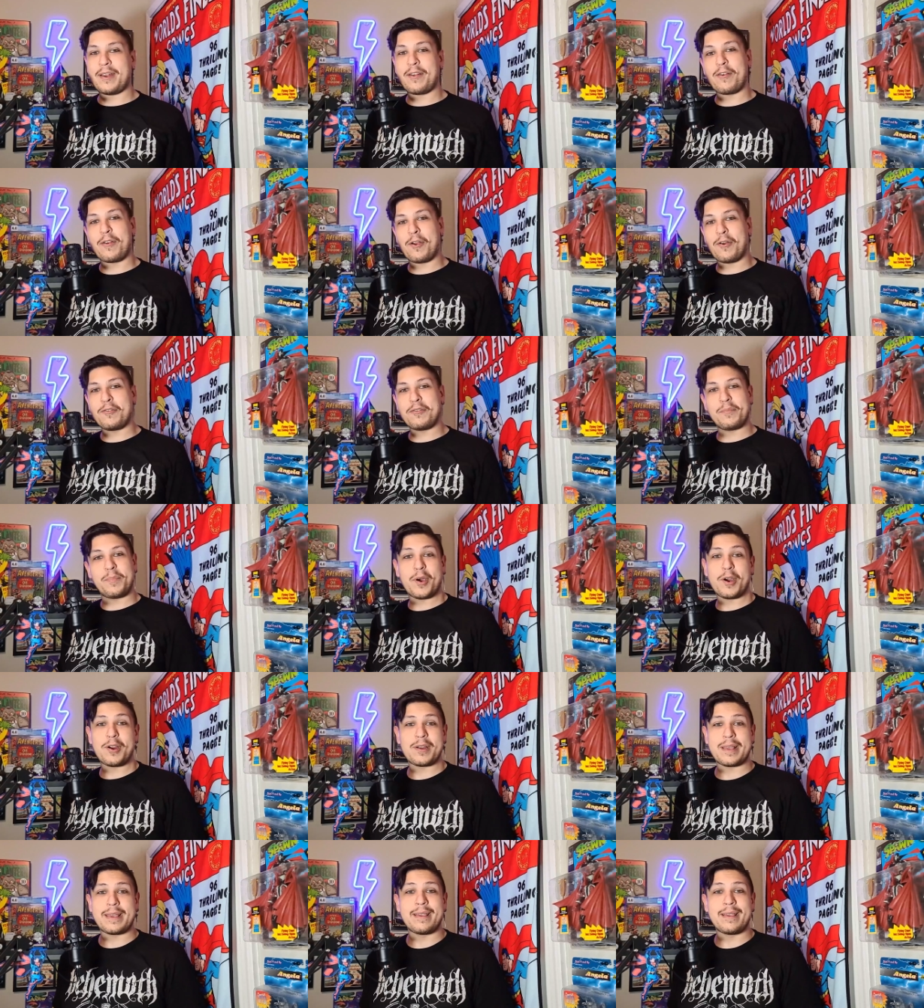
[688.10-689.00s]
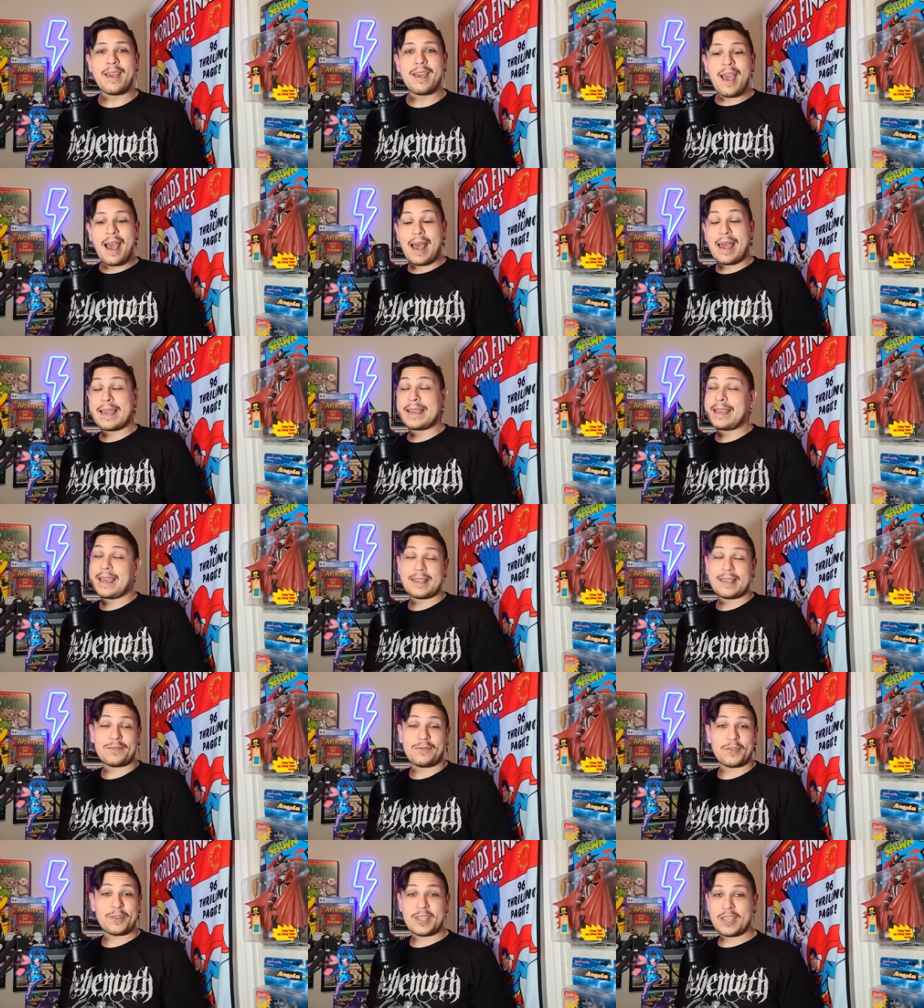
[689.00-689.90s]
her own party, I
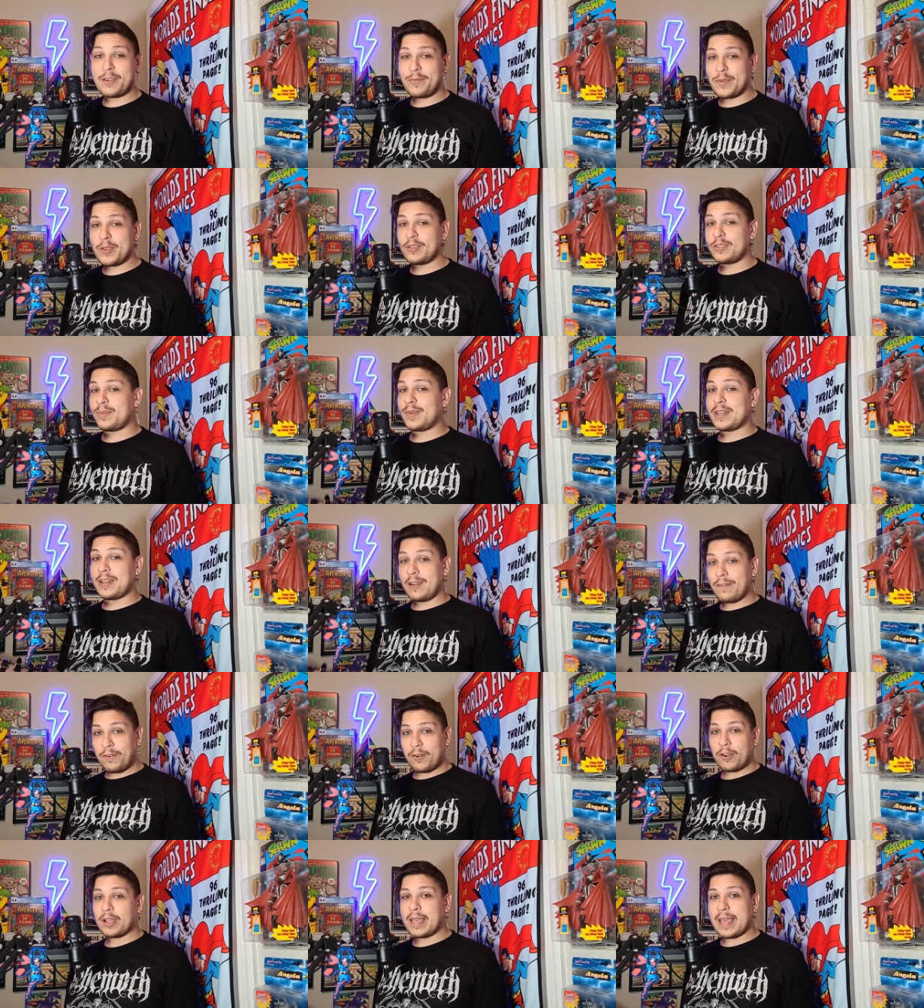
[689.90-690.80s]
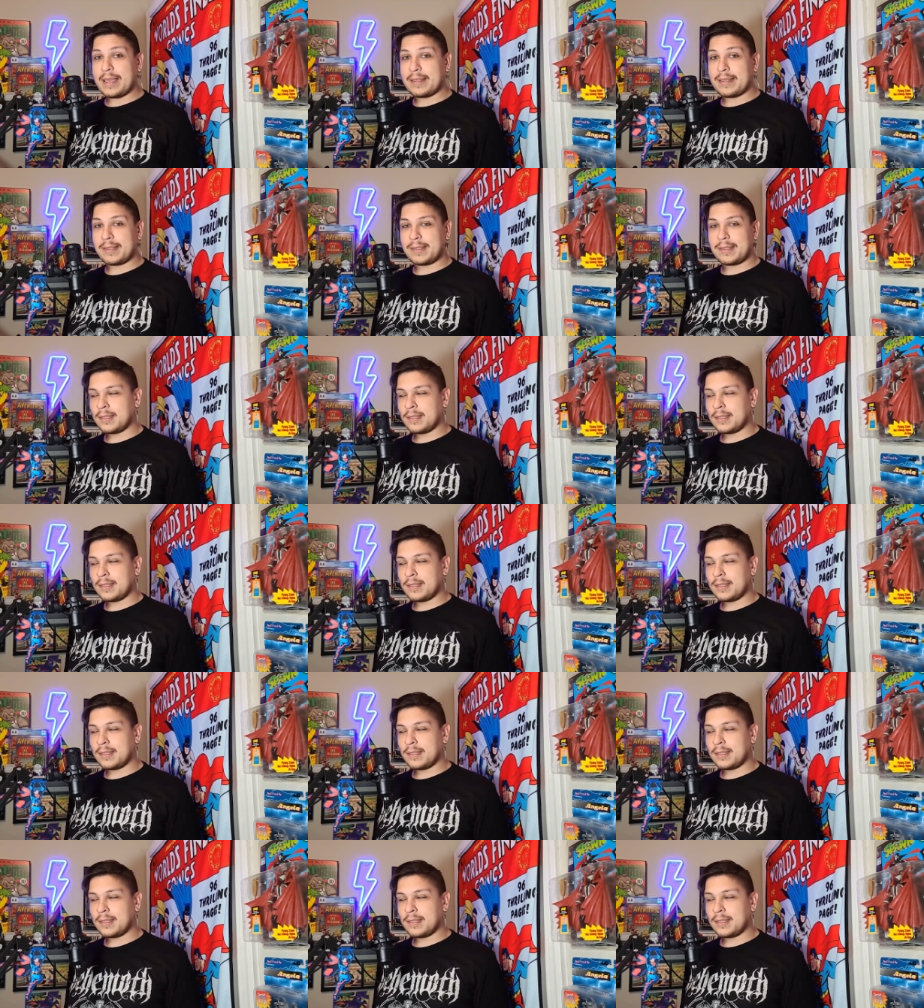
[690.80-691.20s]
guess for the amusement of her guests.